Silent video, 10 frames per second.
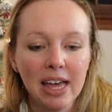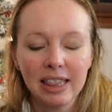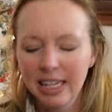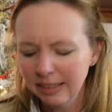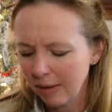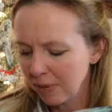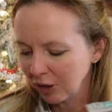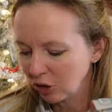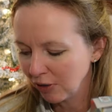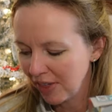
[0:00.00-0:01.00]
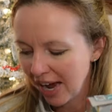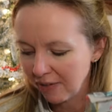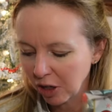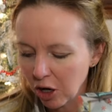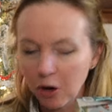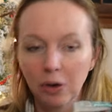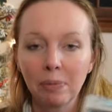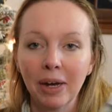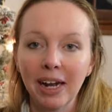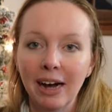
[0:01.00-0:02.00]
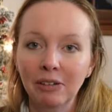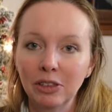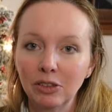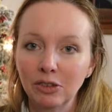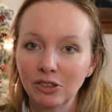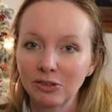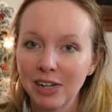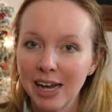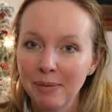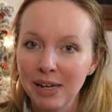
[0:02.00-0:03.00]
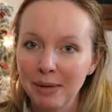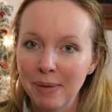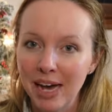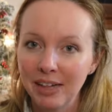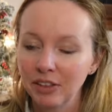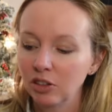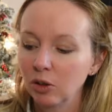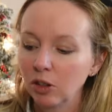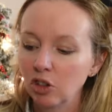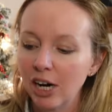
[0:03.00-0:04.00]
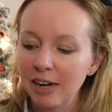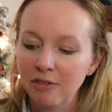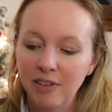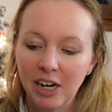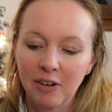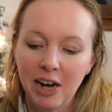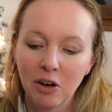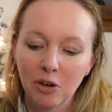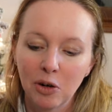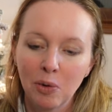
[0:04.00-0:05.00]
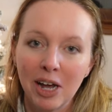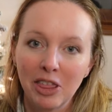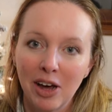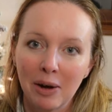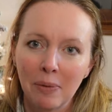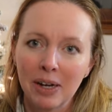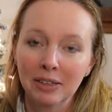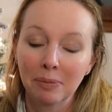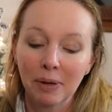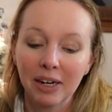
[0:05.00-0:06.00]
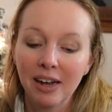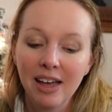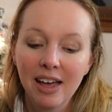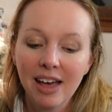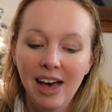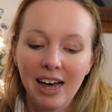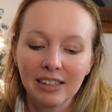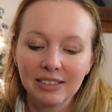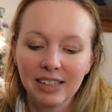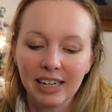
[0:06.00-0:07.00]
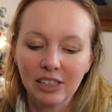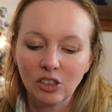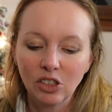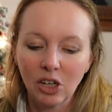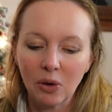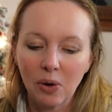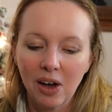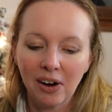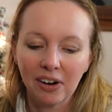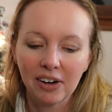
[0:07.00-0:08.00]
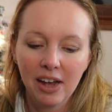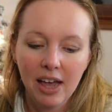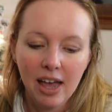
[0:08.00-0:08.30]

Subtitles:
This, I'm not sure if they have a code, but I was kind of being bad in the store trying to figure out who I thought it was, but honestly, it's so hard.